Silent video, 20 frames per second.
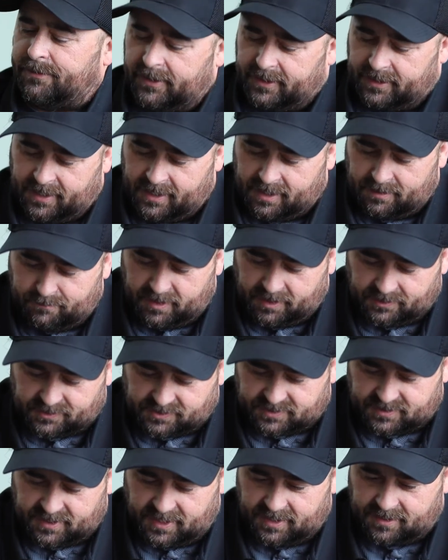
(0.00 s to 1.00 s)
think it had a metal
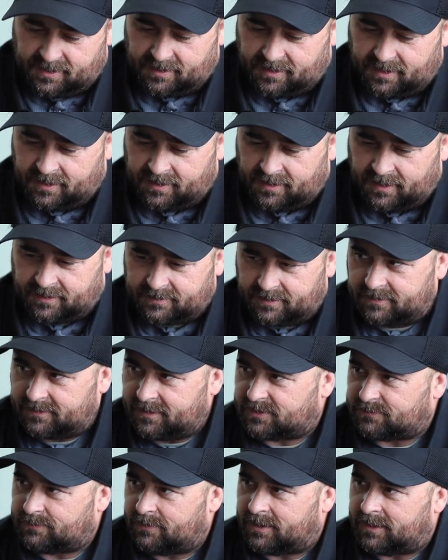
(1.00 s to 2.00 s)
stake in it, and I think
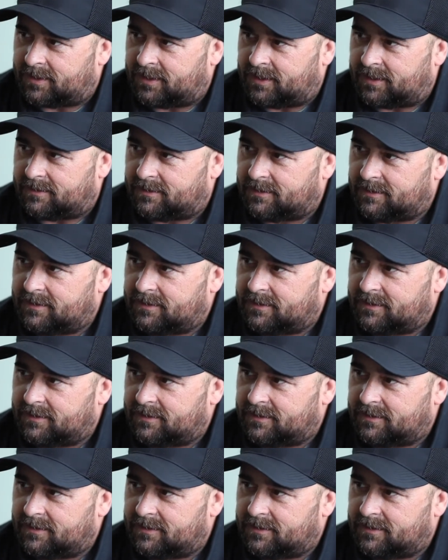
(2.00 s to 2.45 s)
that's what it hit.